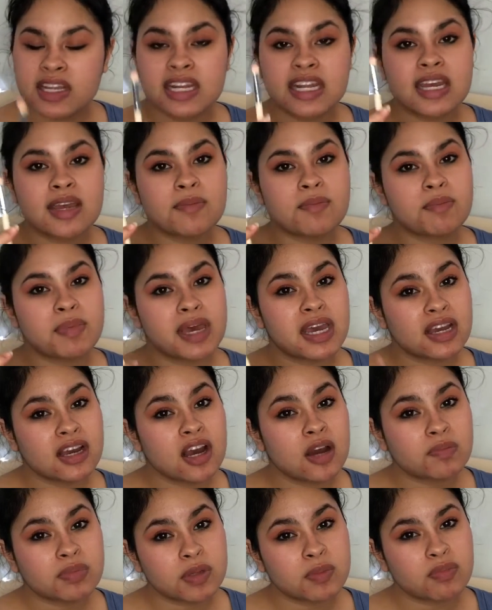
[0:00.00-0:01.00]
They didn't
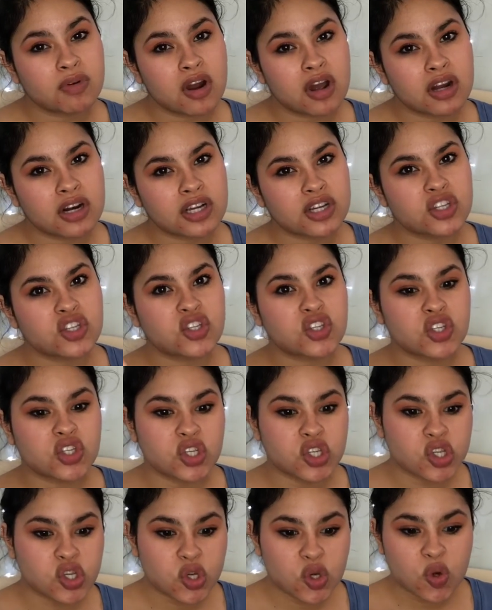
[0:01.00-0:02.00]
pick up the product
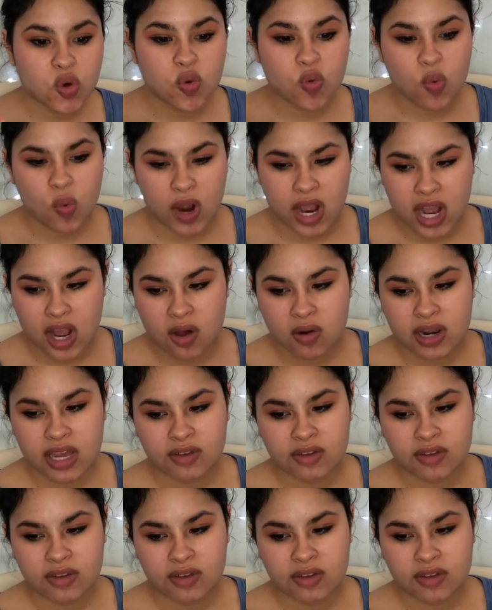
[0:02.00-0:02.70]
too well.